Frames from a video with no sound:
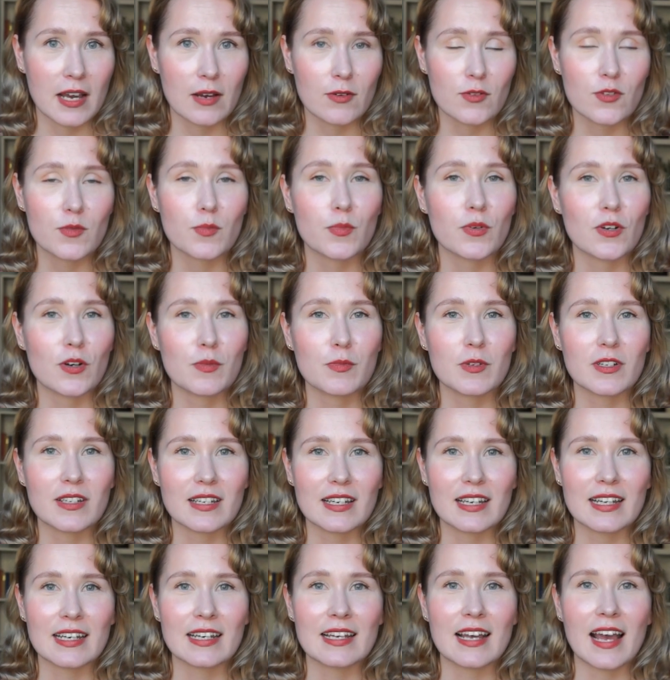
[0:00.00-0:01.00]
out
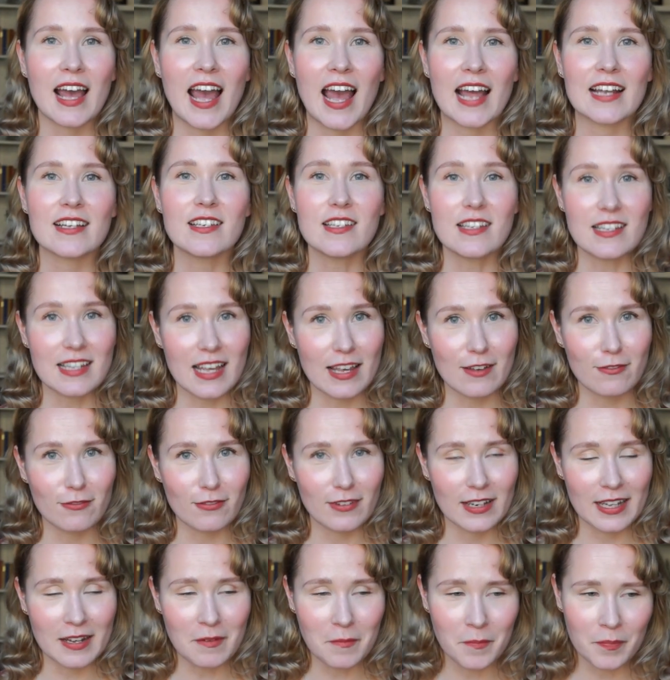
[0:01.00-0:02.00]
promptly and
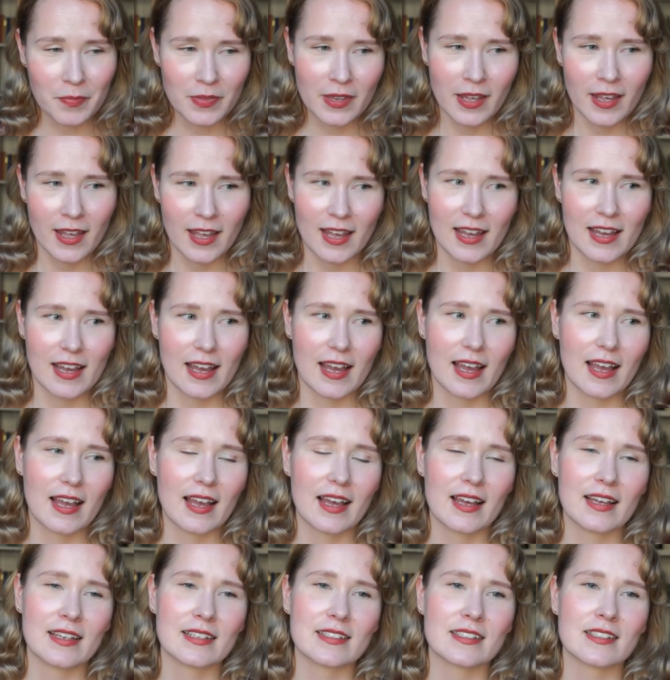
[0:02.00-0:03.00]
safely,
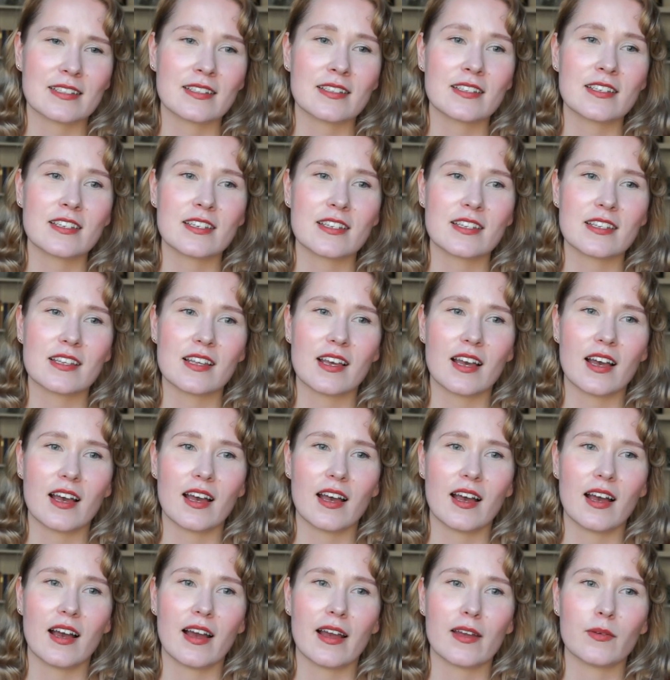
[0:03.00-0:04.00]
and
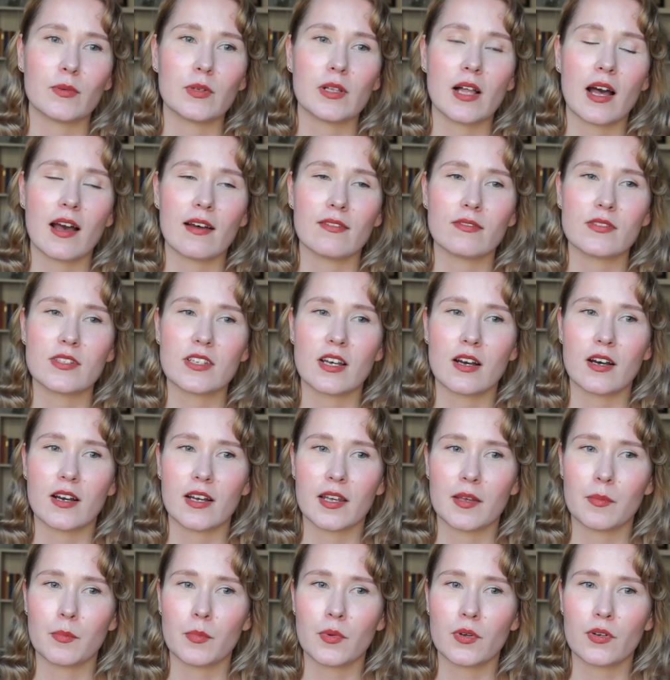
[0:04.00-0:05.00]
I will have
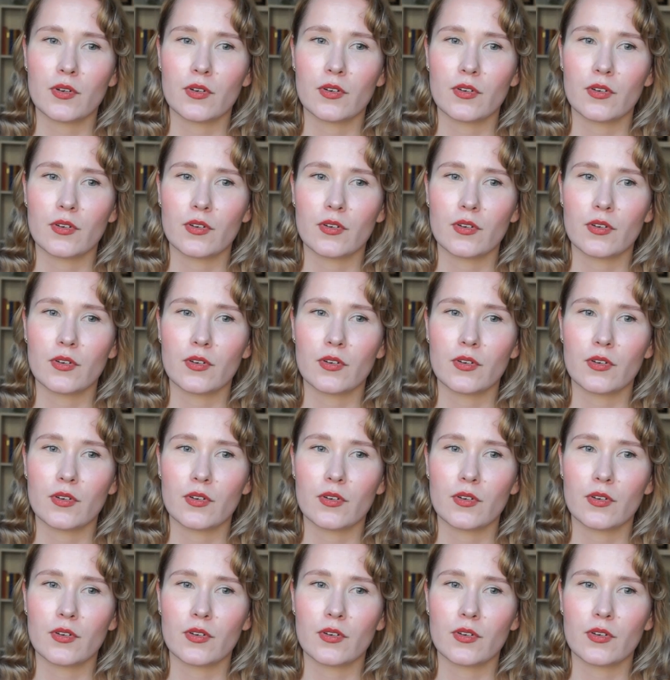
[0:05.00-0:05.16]
time